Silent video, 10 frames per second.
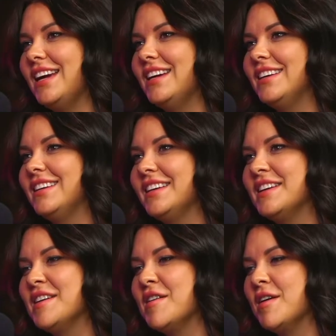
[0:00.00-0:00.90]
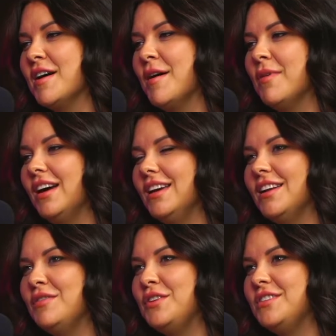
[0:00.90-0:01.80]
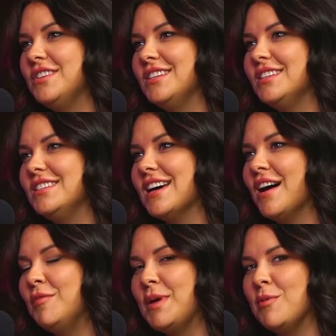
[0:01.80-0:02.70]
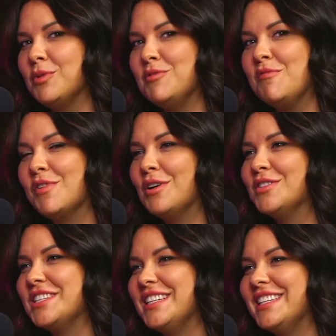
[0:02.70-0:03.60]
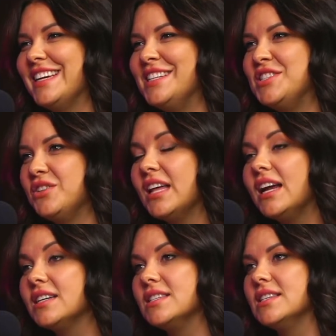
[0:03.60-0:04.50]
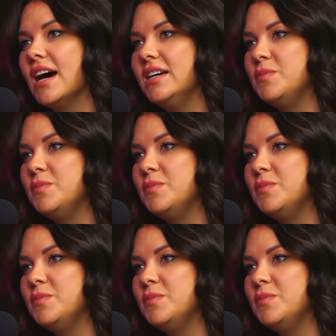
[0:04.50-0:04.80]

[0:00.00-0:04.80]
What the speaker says: I might get a few data people involved and do that exercise.